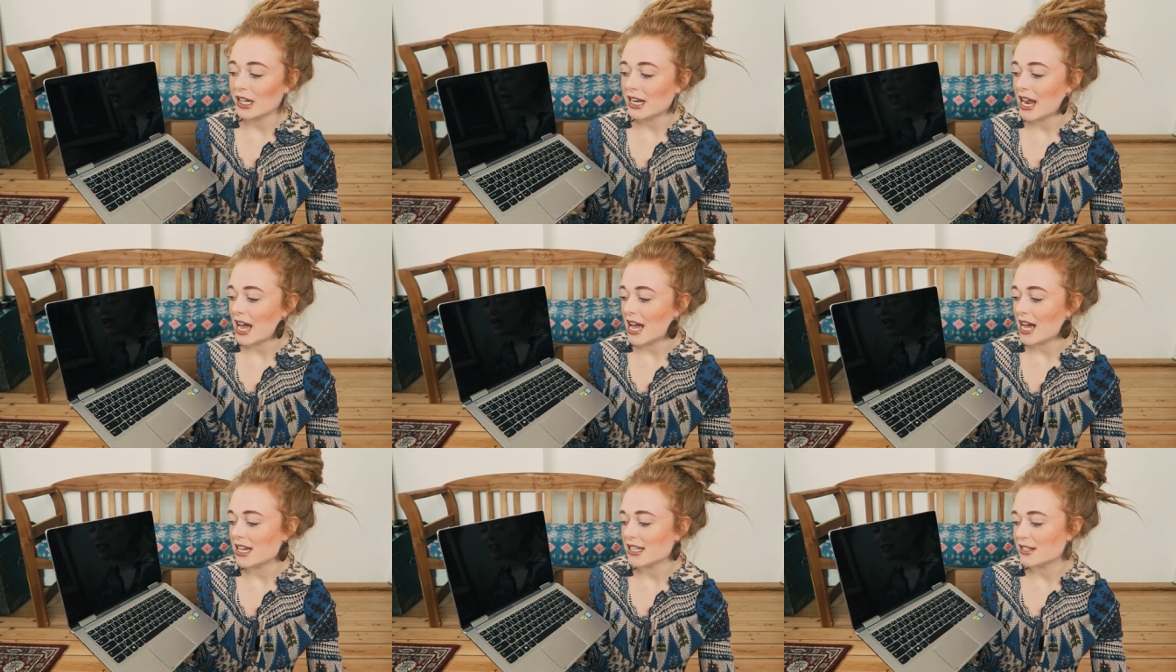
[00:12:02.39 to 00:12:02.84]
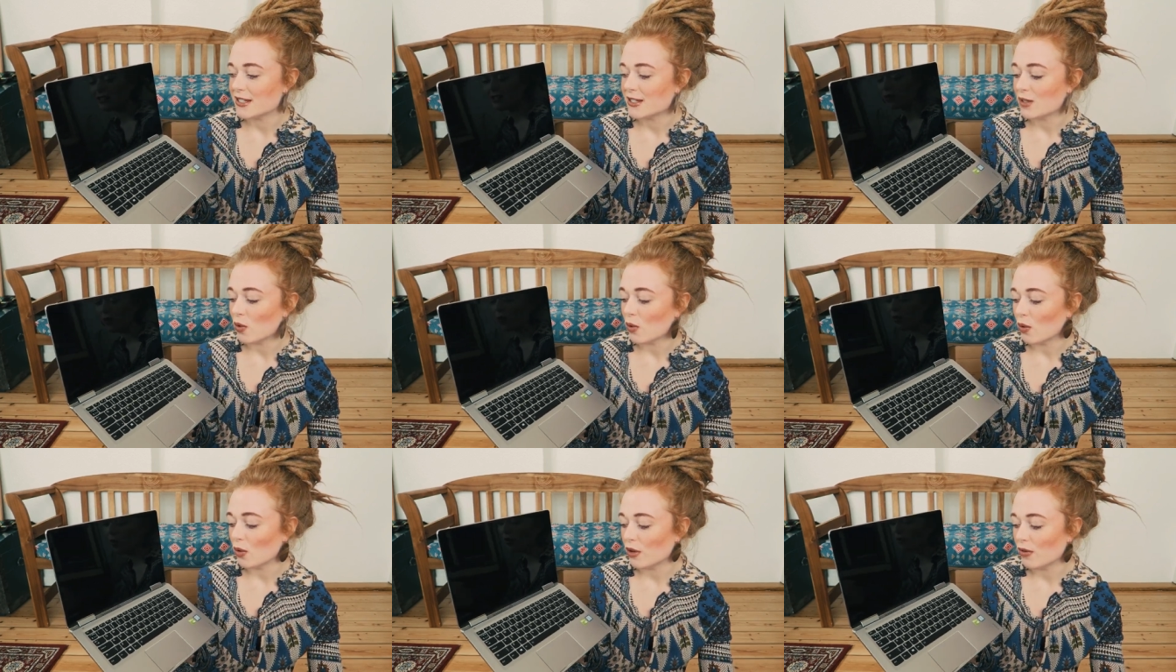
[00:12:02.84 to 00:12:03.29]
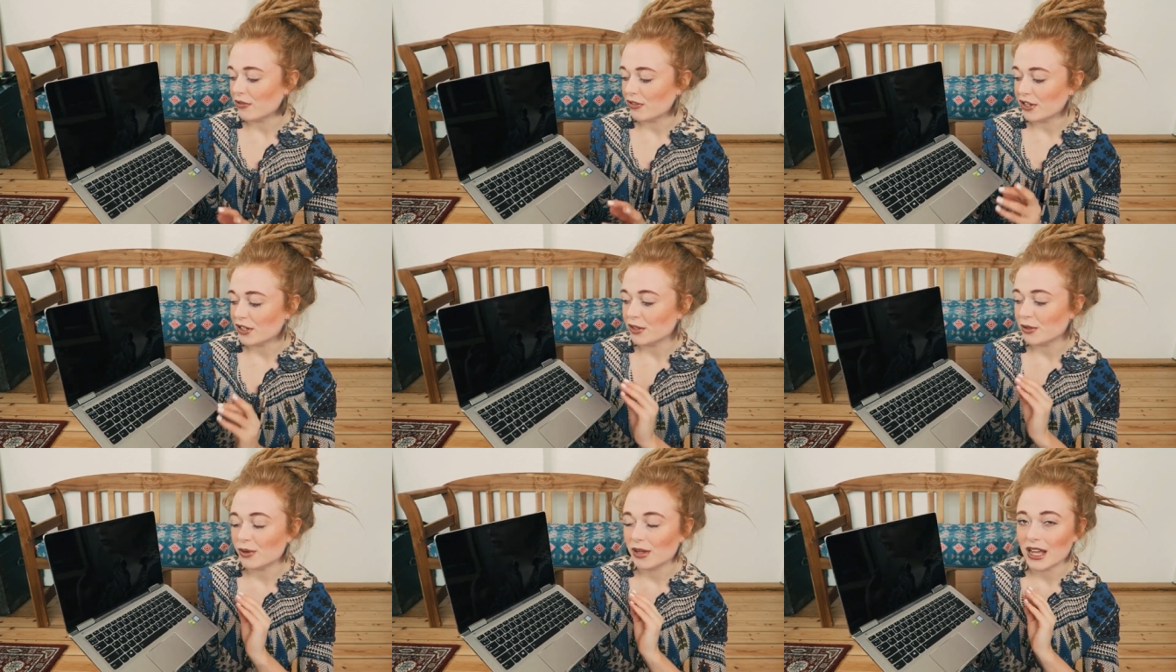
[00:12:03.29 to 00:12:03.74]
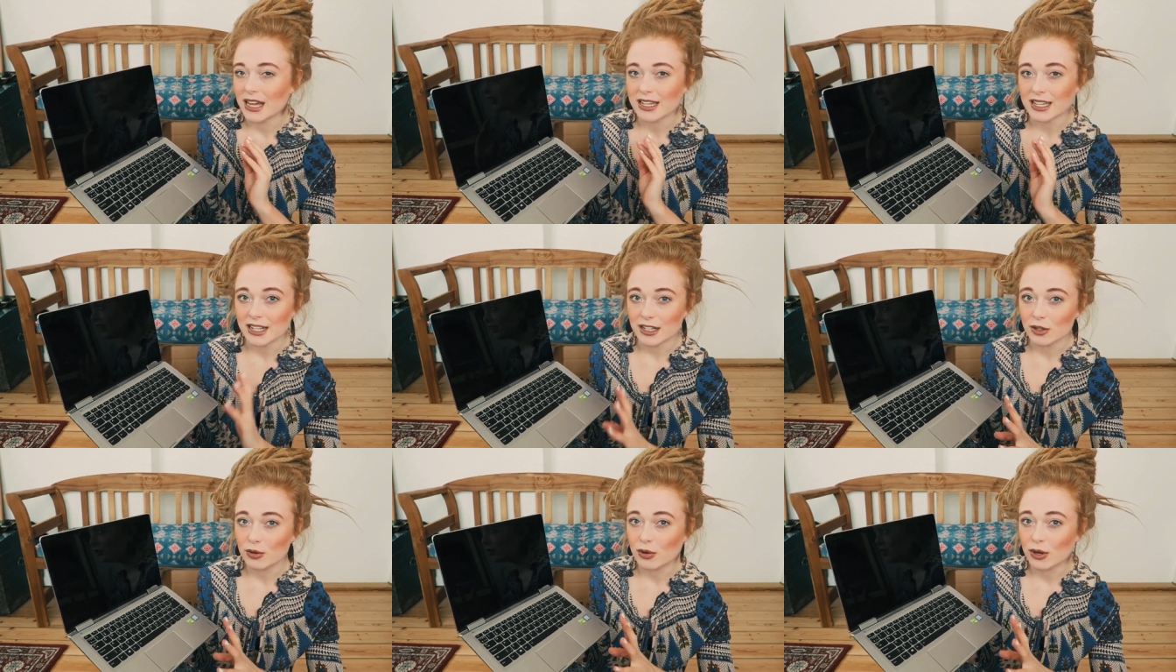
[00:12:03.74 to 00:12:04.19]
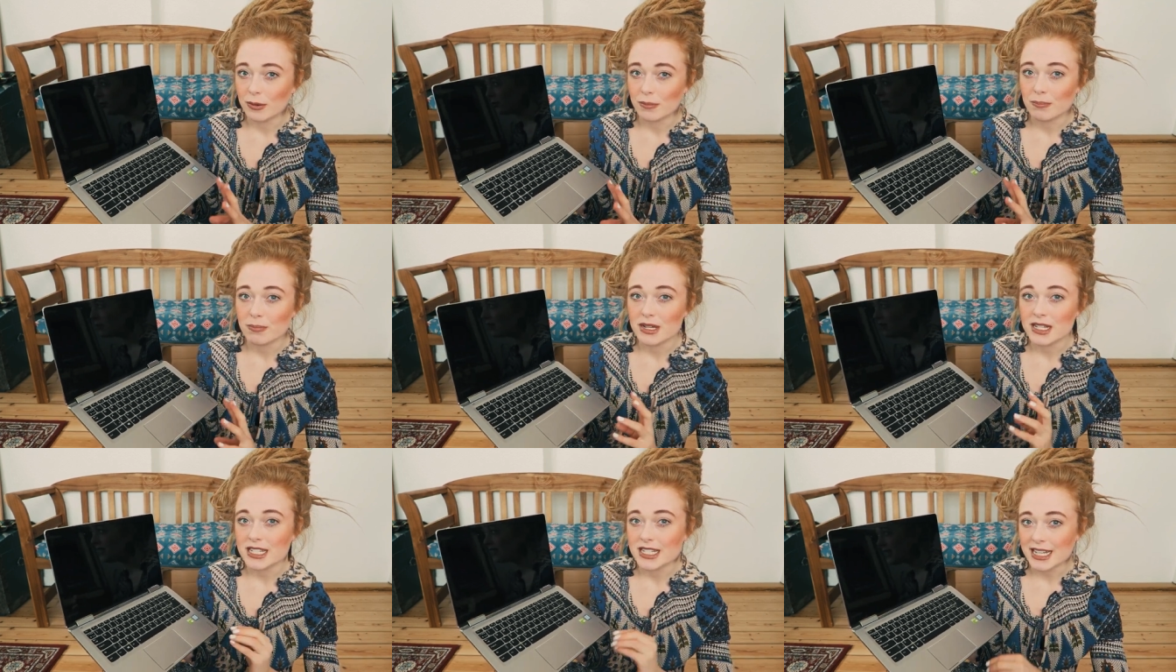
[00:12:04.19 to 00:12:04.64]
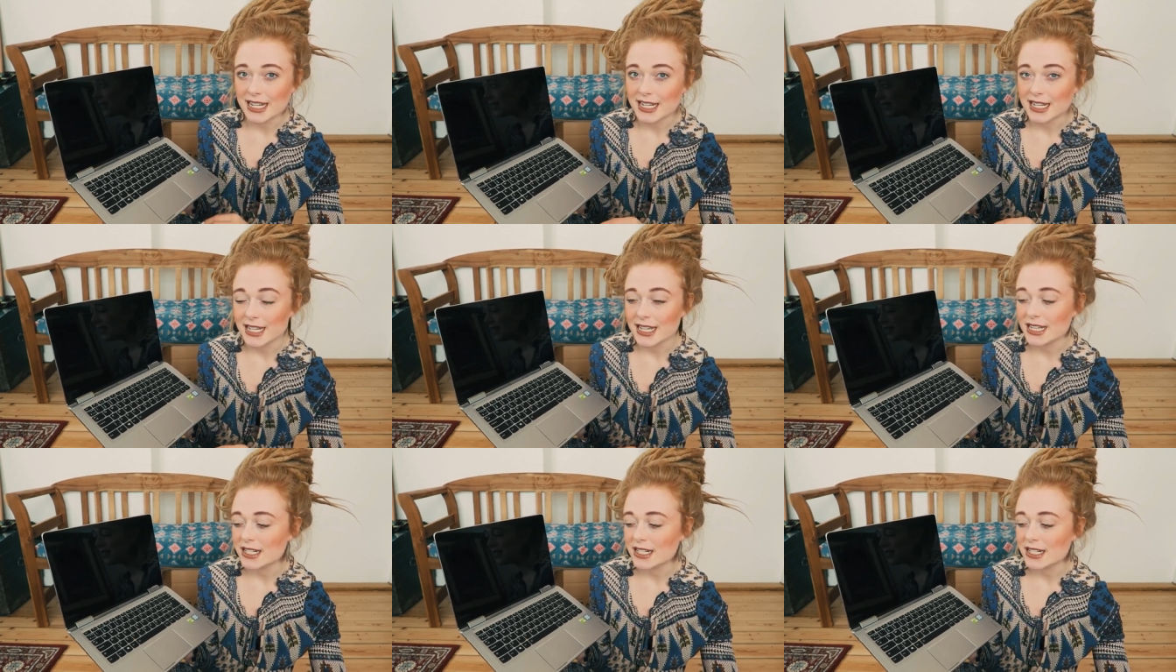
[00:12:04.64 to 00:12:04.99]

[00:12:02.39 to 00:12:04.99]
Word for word: it has all of the new like equipment in